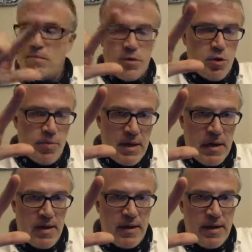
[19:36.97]
two big
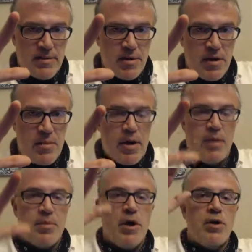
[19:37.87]
holidays that are coming
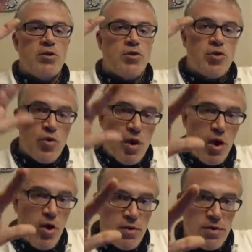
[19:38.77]
up,
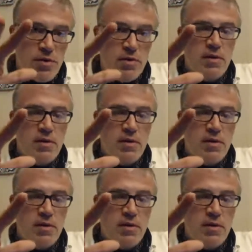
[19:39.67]
Sukkot,